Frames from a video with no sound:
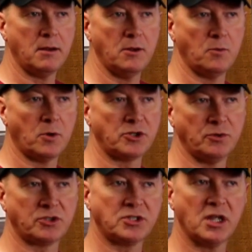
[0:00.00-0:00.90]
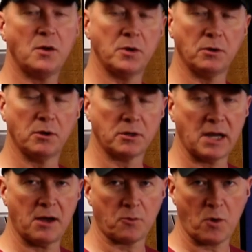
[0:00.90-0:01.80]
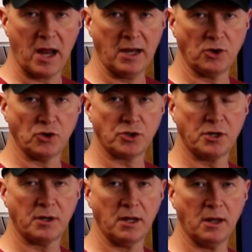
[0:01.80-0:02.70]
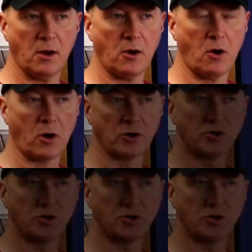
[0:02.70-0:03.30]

what you see when you look down range are